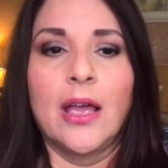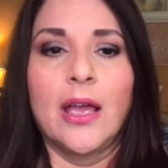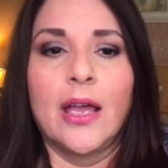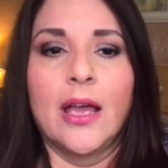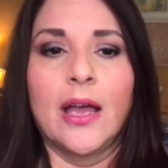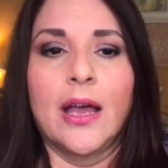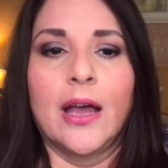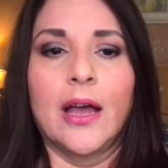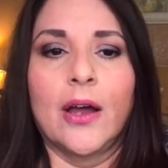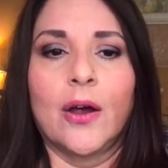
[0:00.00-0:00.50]

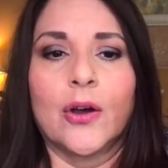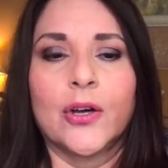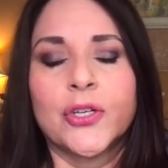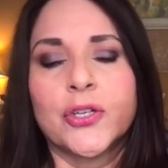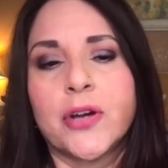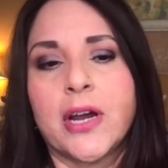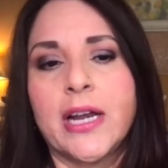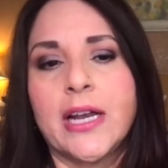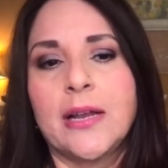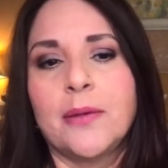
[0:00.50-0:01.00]
uh, or
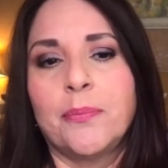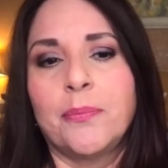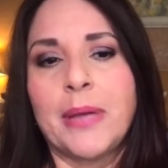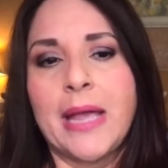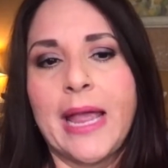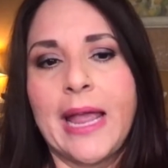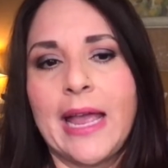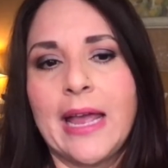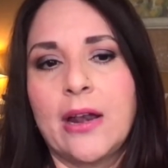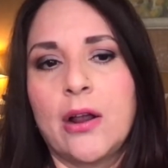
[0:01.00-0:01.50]
try to
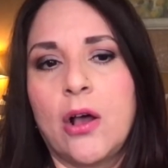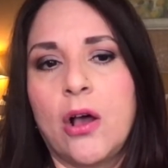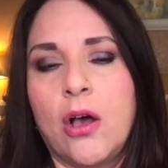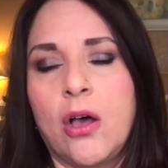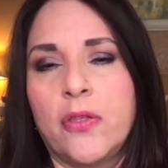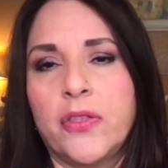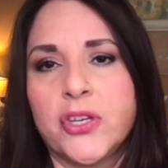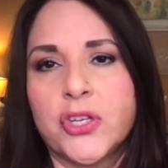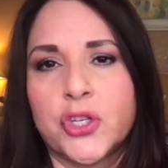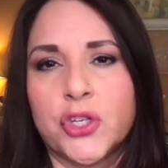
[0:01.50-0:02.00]
pan all
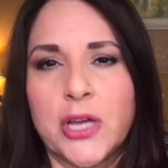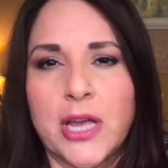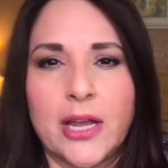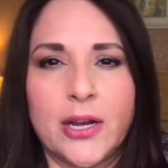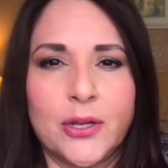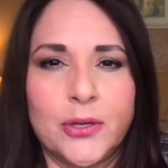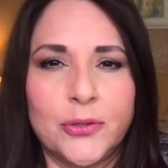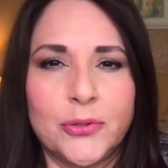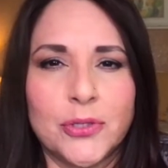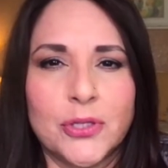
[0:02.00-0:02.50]
the
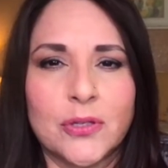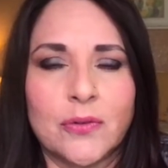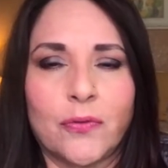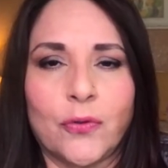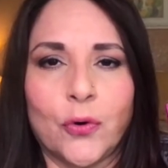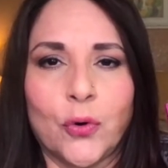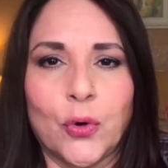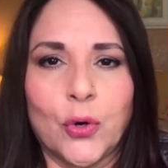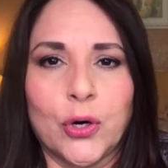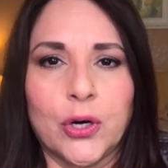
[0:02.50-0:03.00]
shadows
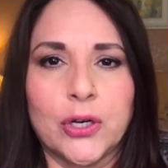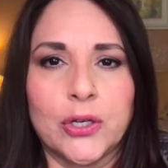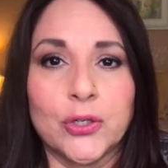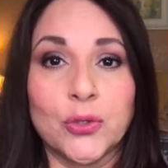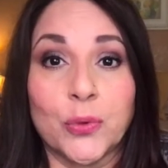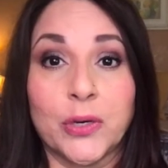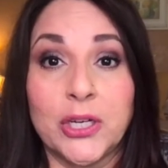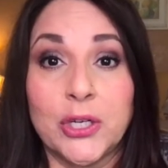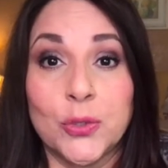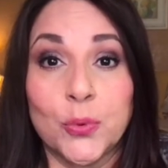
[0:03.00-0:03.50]
for
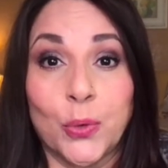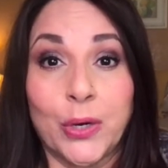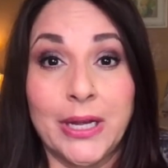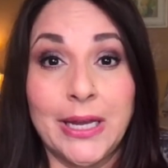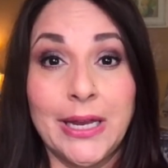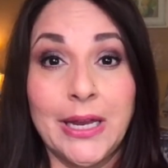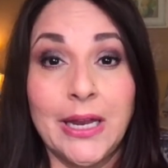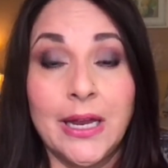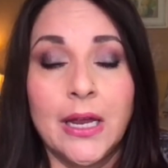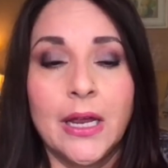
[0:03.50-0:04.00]

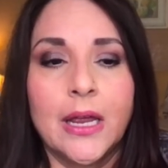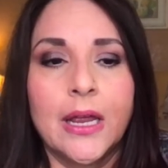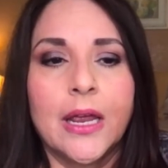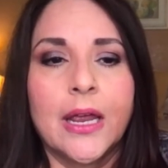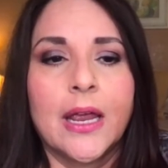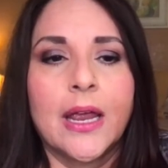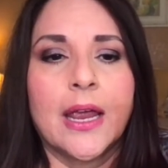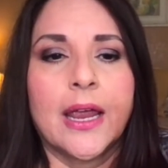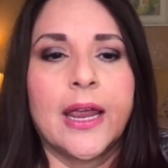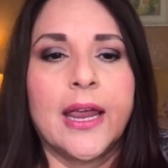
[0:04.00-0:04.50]
2020.
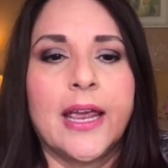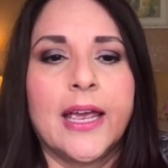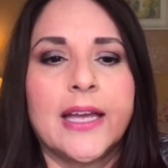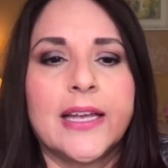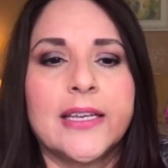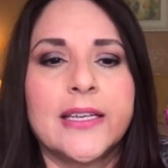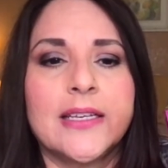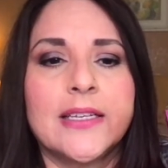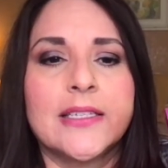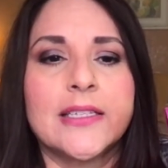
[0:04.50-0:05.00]

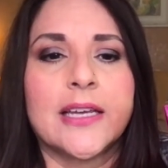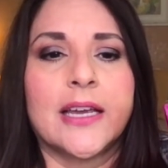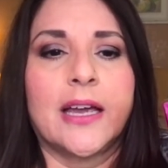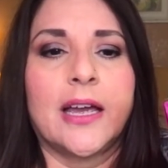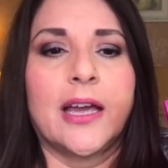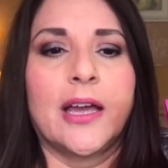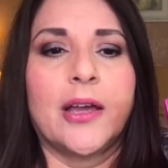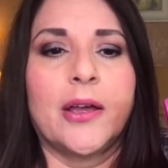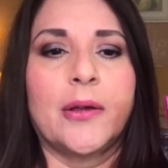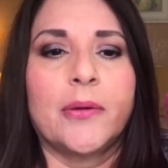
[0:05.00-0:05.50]
And
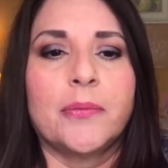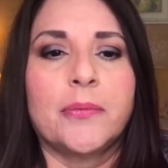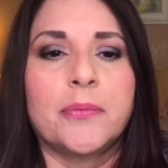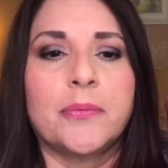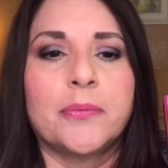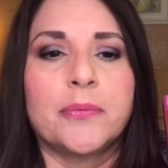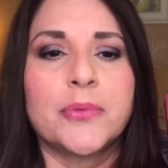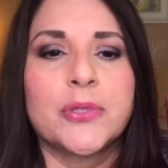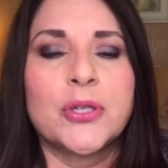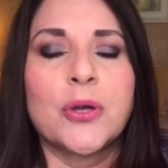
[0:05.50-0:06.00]

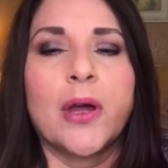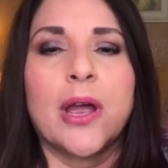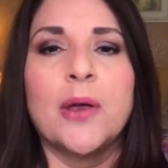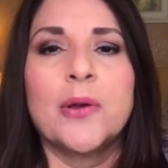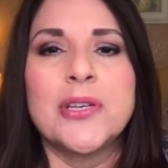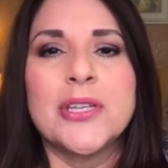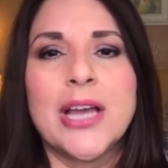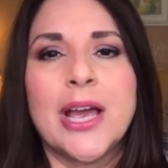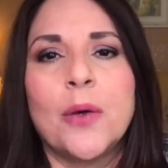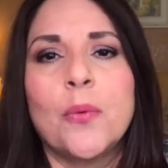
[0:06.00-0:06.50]
um, so I,
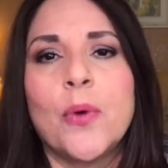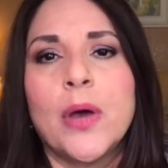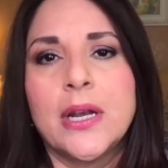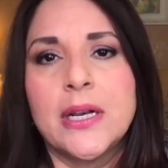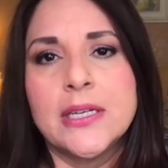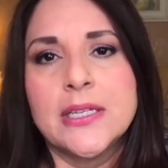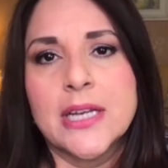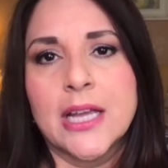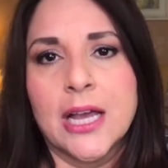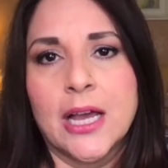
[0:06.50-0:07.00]
I
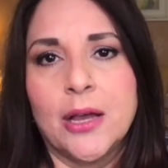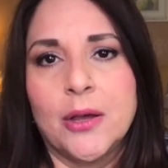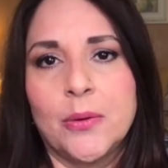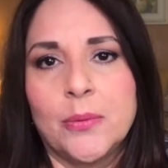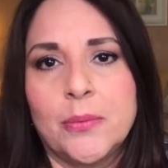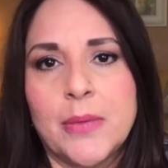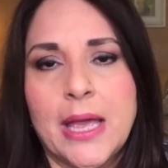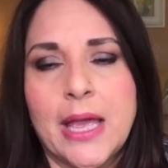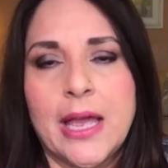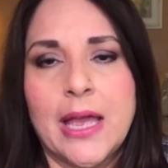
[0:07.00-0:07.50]
wanted to
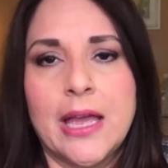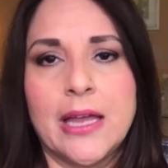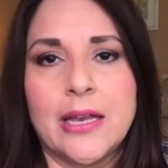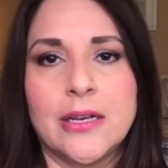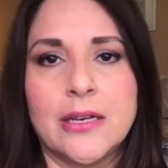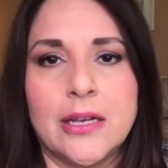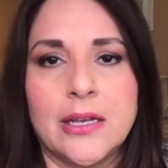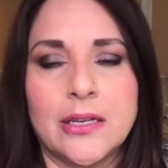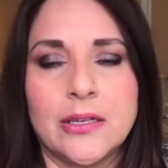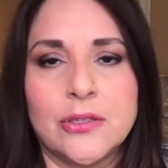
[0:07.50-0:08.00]
come
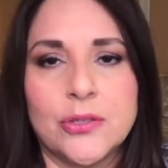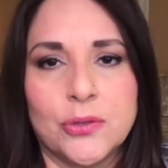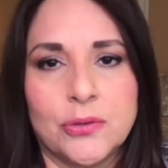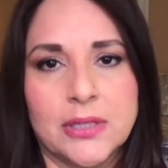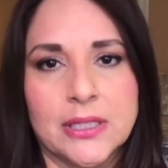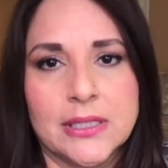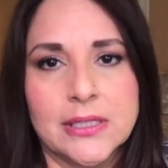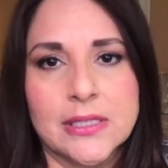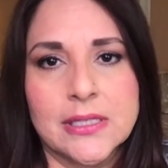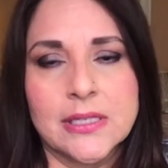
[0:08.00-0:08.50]
and uh, do
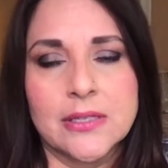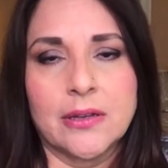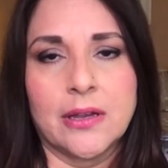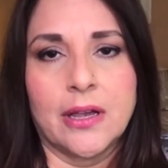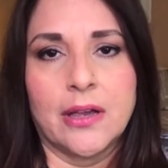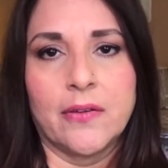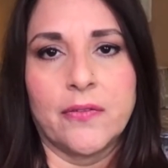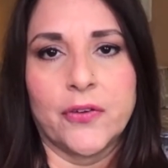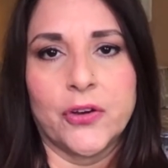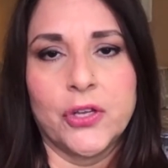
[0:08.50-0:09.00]
this
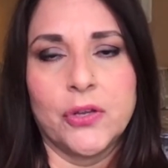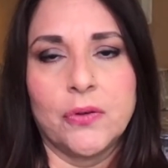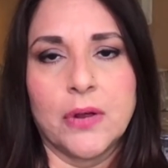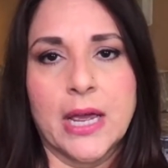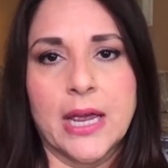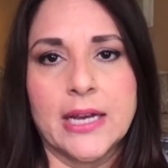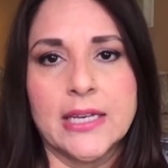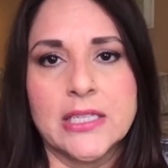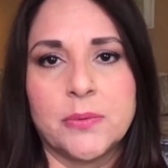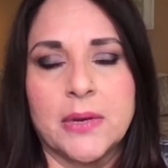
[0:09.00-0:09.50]
uh, for you
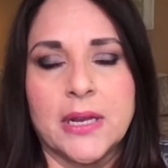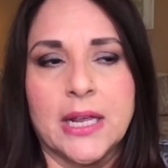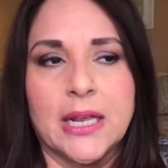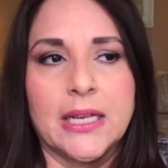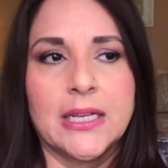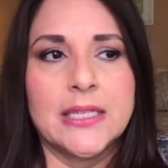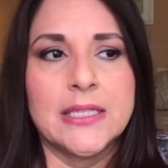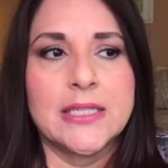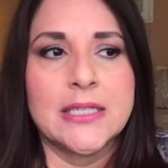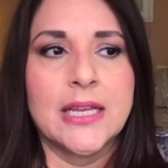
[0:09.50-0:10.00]
guys
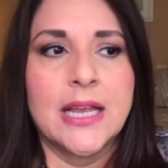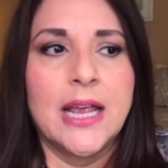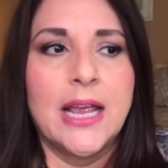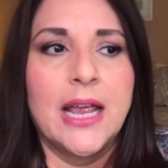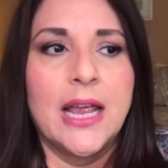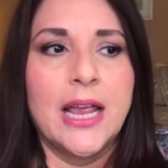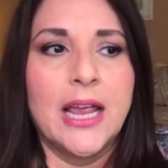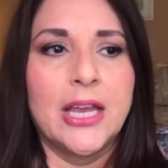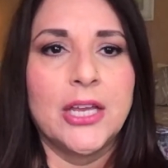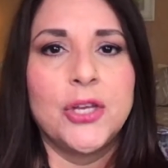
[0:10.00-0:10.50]
because
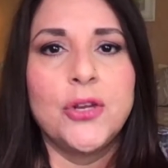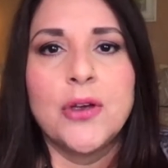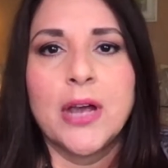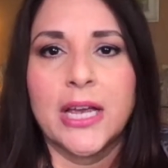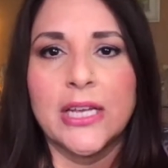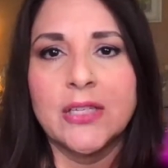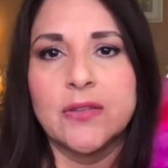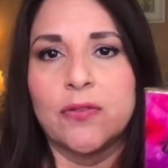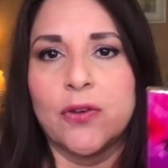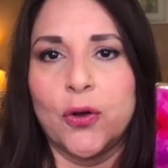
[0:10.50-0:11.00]
you
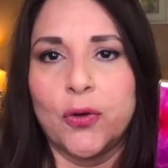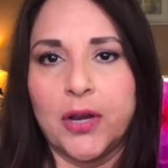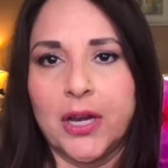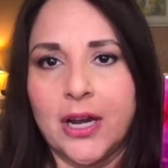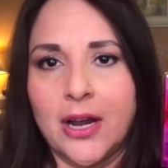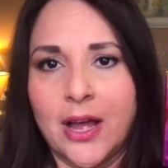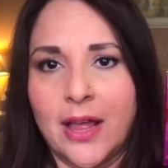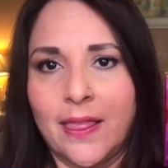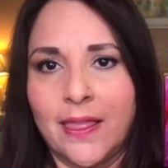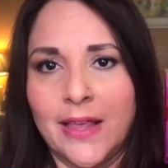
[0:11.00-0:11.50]
guys voted
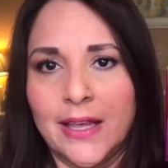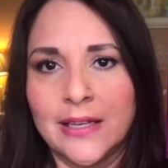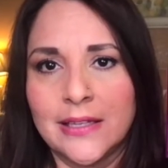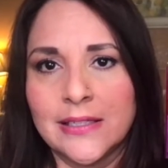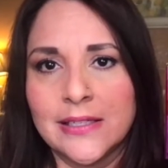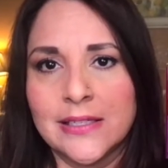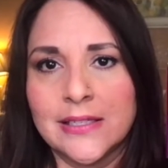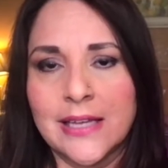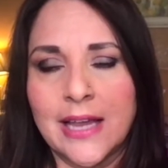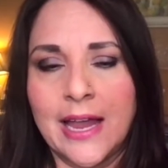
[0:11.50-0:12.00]
on
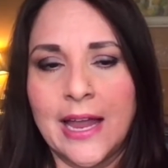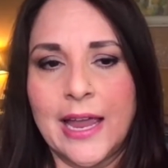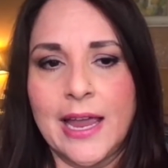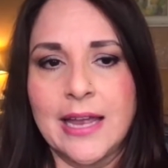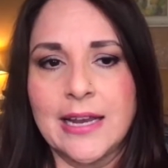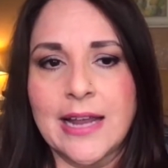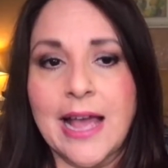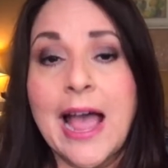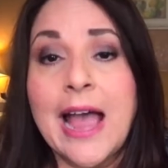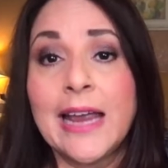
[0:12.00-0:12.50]
this
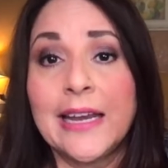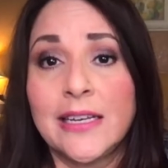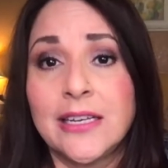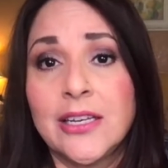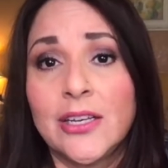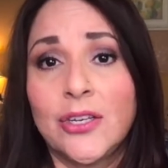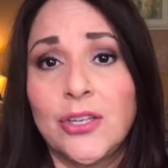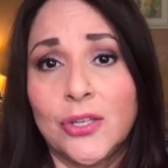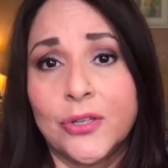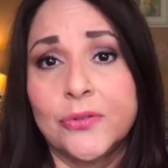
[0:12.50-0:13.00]
and I
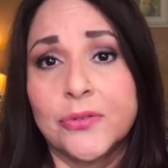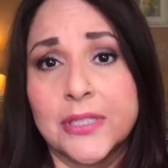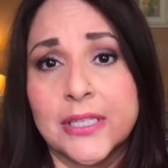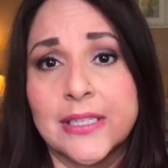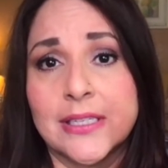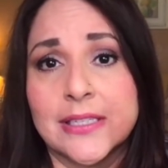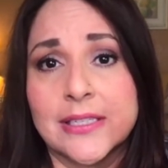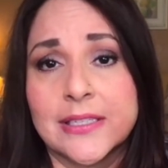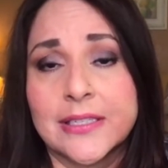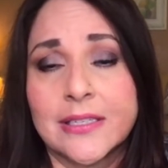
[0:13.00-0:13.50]
did use
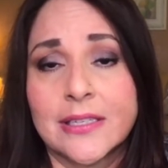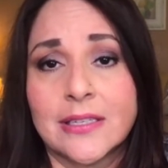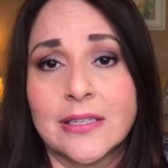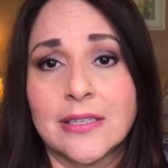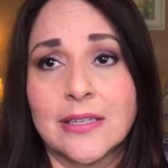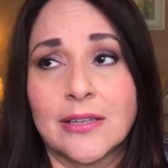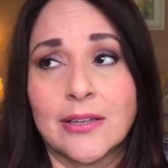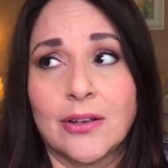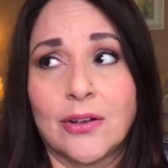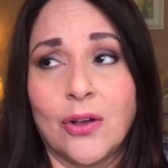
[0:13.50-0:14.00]
this
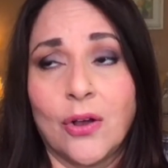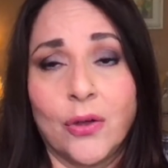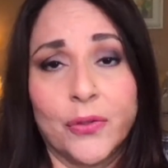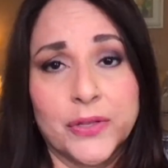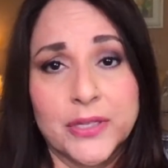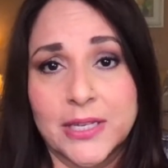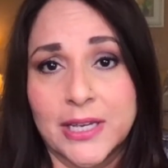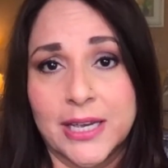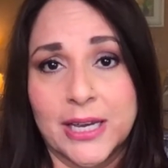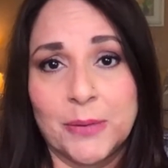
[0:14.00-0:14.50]
all the
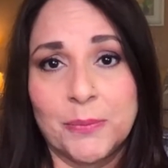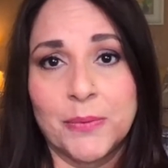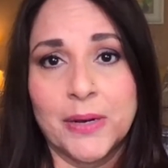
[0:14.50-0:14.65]
time.